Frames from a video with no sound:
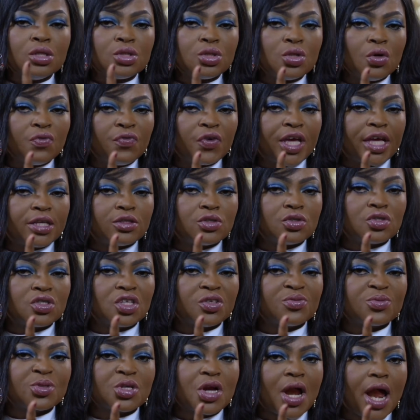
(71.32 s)
Don't forget to
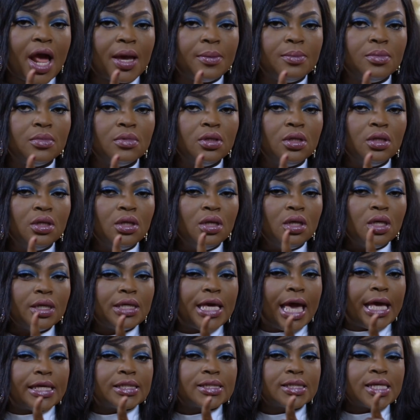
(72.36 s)
subscribe.
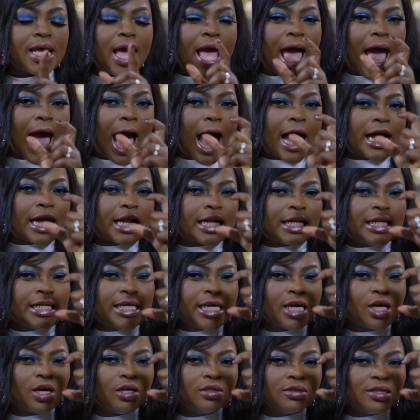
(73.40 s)
Yes, and click